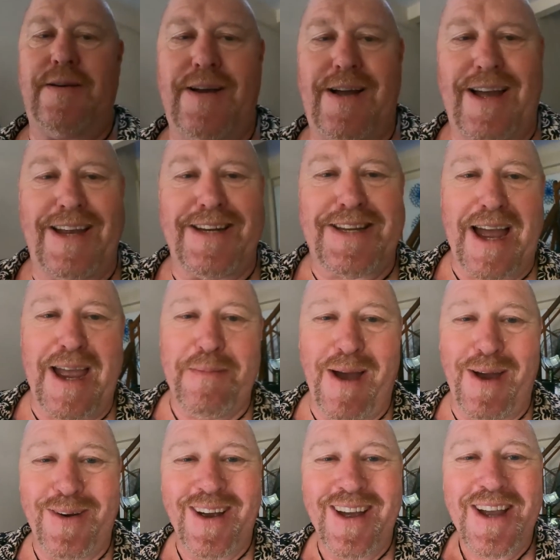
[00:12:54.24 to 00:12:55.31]
Hey
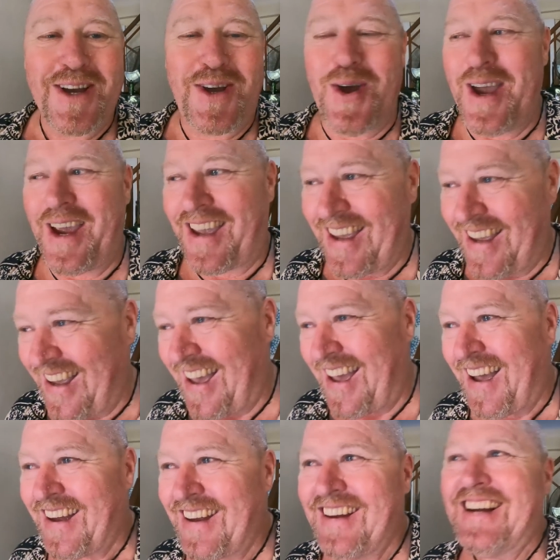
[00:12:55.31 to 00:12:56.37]
Damo, quick,
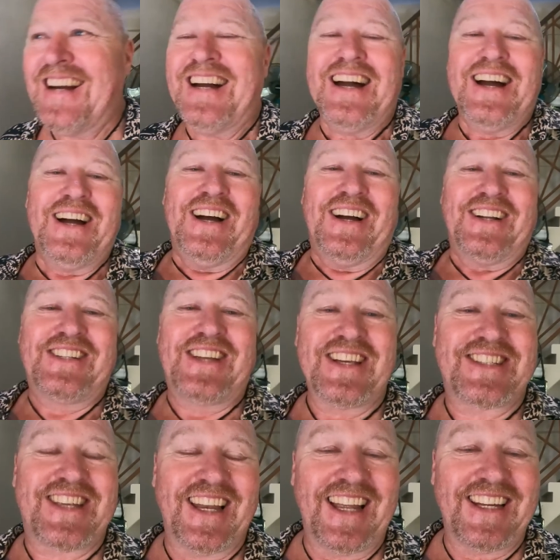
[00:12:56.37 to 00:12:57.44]

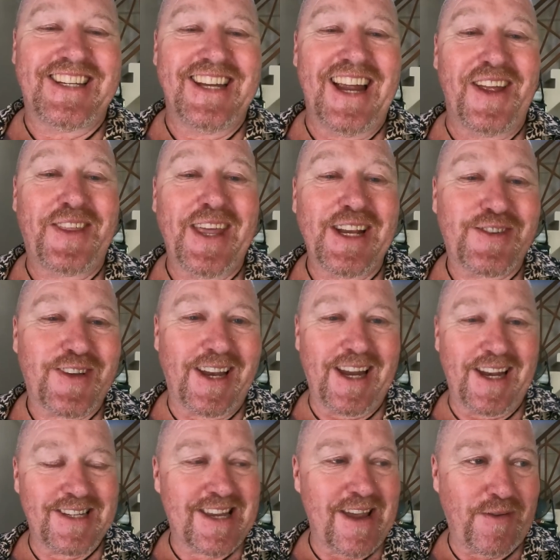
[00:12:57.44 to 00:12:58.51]
just to let you know, thanks for
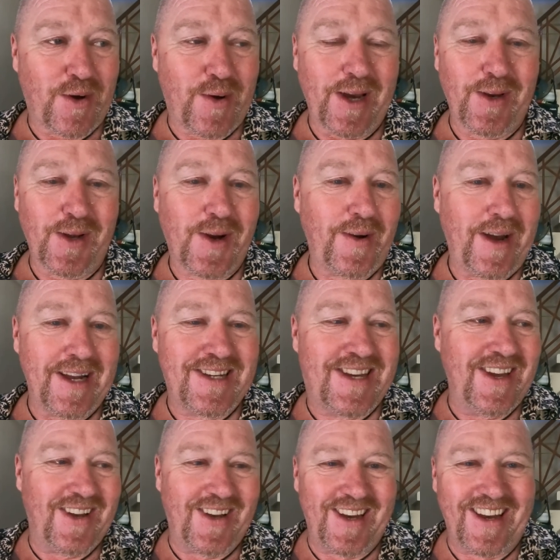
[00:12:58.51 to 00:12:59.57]
letting us have a quick look around
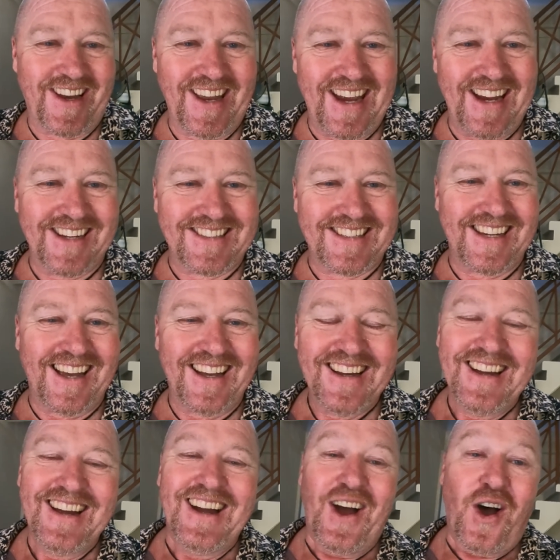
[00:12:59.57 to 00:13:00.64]
your little house here.
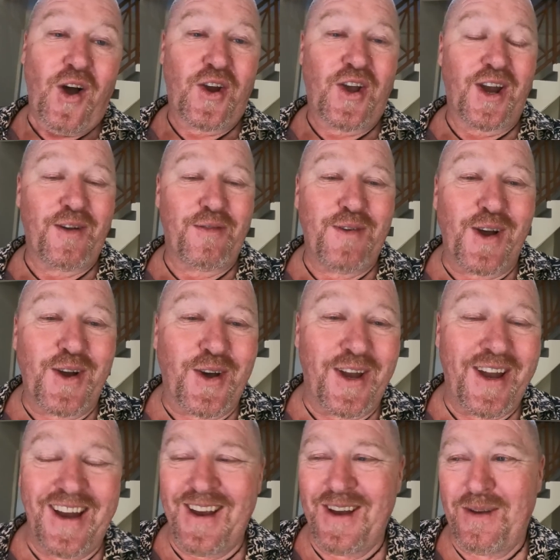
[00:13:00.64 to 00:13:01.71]
I got
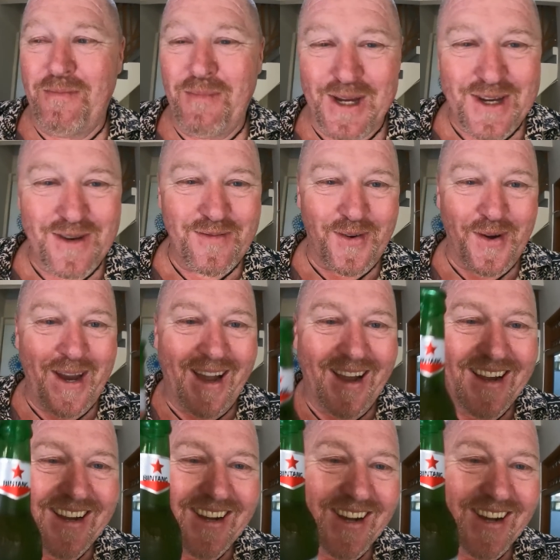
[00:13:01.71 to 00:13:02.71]
an admission for you.